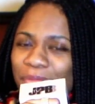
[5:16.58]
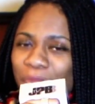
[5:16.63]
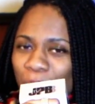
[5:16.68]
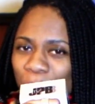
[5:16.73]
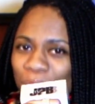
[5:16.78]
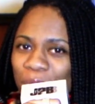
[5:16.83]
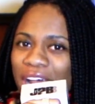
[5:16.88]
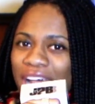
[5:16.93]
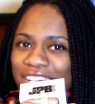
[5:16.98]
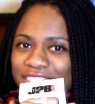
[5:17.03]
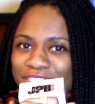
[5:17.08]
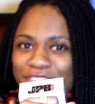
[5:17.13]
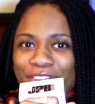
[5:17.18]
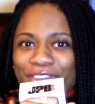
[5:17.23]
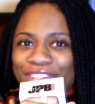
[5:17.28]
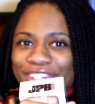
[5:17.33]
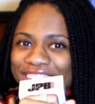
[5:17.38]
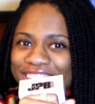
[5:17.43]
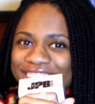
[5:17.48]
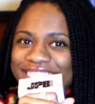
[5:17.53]
But when I
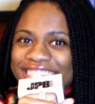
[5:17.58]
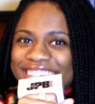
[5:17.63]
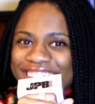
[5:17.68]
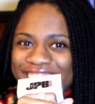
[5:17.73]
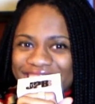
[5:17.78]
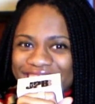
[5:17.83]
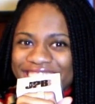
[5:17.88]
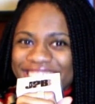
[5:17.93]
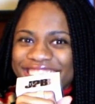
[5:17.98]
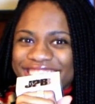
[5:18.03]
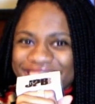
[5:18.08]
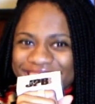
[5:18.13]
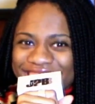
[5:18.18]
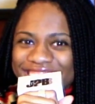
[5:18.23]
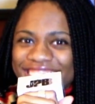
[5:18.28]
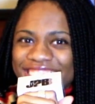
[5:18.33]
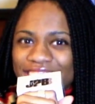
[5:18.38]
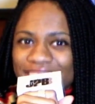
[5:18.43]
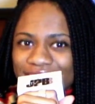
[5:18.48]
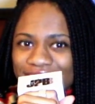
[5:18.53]
turned 18...
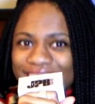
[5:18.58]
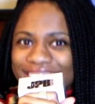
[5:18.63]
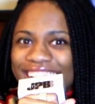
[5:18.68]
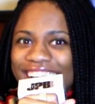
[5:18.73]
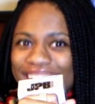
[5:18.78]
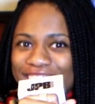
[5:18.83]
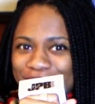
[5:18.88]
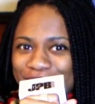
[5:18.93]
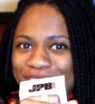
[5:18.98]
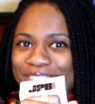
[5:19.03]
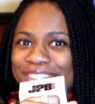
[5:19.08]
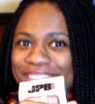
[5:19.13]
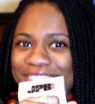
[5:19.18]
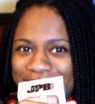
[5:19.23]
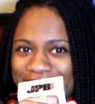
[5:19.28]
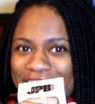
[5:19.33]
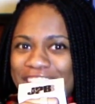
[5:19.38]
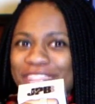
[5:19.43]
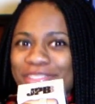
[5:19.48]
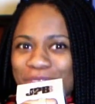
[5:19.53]

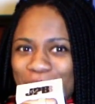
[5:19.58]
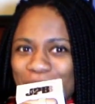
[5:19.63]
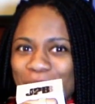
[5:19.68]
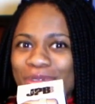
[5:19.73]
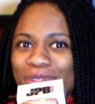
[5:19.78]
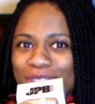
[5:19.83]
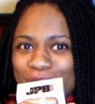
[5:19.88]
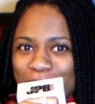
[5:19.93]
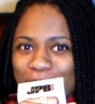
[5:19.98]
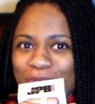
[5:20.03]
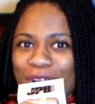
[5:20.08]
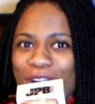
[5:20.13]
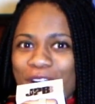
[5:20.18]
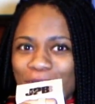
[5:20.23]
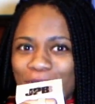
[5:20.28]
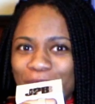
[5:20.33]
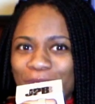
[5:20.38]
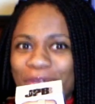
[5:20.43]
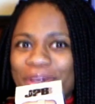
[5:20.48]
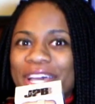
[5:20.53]
That's when it was a
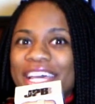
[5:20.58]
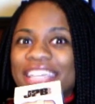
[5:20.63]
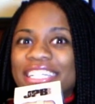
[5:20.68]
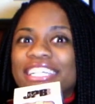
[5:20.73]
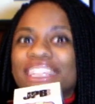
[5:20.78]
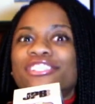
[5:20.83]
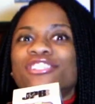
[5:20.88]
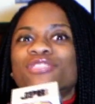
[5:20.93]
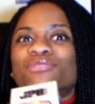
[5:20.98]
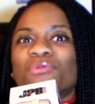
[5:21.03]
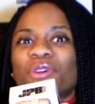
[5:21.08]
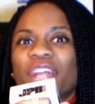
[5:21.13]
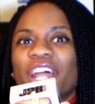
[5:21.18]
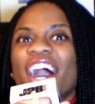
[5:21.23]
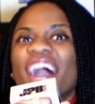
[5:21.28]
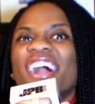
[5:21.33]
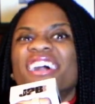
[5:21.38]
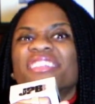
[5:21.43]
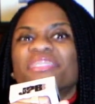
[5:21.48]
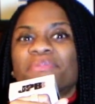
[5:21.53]
problem. This is when
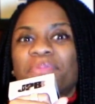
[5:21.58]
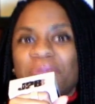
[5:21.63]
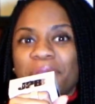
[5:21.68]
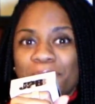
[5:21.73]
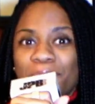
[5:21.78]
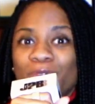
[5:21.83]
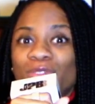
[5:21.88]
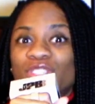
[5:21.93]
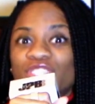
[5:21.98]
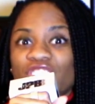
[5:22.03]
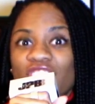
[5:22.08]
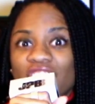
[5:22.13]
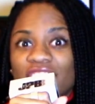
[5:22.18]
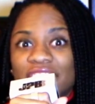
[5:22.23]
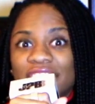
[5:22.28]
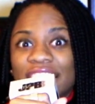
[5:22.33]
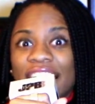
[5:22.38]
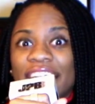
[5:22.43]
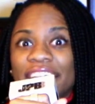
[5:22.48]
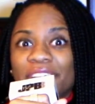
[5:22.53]
other people
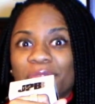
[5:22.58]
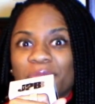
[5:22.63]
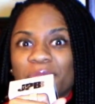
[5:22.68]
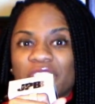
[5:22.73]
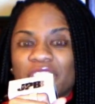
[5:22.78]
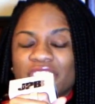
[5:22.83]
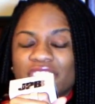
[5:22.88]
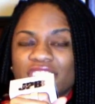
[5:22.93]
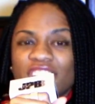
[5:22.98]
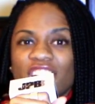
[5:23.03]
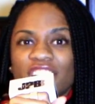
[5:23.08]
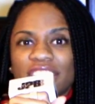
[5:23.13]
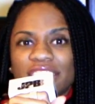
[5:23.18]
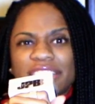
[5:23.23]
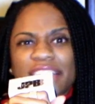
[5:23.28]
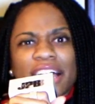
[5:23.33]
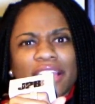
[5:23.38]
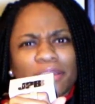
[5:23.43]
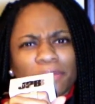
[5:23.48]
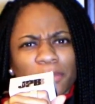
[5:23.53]
started liking me and started
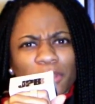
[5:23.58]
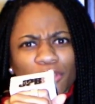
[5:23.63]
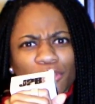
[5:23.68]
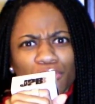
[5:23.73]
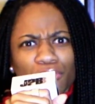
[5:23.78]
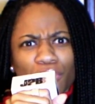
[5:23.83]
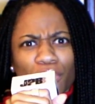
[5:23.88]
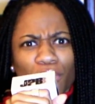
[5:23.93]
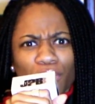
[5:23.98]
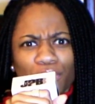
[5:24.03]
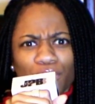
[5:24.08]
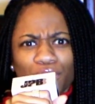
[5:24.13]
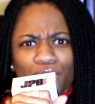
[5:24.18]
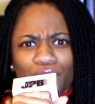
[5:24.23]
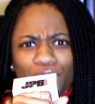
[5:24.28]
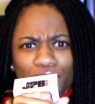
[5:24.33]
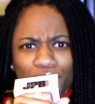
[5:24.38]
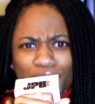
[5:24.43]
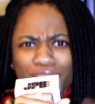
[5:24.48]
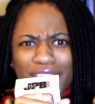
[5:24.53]
telling me, you know,
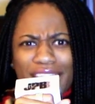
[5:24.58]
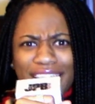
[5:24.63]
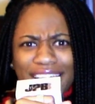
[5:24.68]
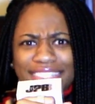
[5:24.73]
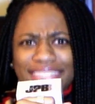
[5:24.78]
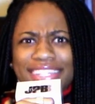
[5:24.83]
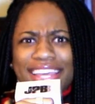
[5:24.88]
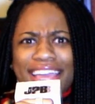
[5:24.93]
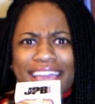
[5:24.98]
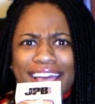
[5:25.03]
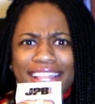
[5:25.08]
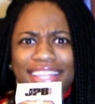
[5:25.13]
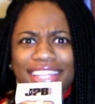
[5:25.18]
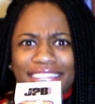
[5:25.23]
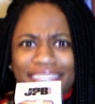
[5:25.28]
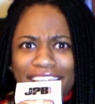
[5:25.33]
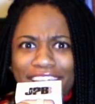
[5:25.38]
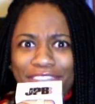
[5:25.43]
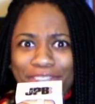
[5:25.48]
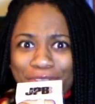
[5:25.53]
you got
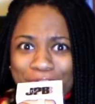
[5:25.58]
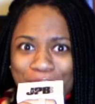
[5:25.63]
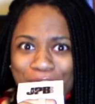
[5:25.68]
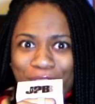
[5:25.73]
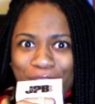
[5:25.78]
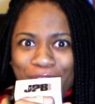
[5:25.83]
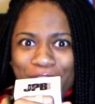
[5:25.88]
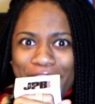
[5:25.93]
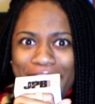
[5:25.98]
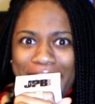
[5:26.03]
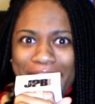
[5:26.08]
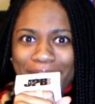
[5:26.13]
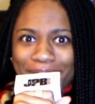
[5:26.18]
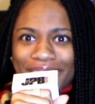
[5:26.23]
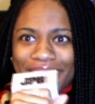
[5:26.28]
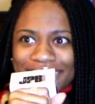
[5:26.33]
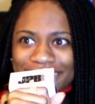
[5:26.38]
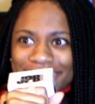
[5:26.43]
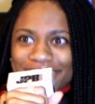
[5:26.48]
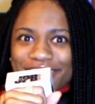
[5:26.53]
talent. Like, you can rap.
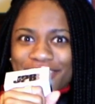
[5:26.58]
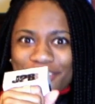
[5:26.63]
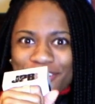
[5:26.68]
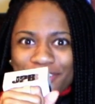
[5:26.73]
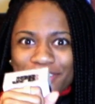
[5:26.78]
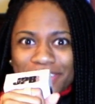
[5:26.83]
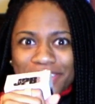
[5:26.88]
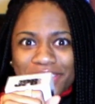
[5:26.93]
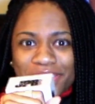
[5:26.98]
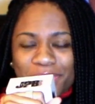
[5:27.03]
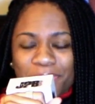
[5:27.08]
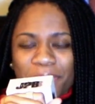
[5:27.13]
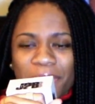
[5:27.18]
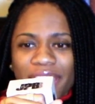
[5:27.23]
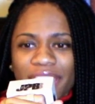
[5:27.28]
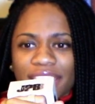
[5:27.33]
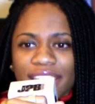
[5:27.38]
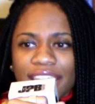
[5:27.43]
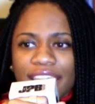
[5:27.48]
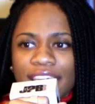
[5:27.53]
Like, this girl can
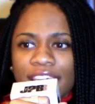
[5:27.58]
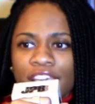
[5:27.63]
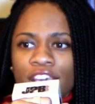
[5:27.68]
spit.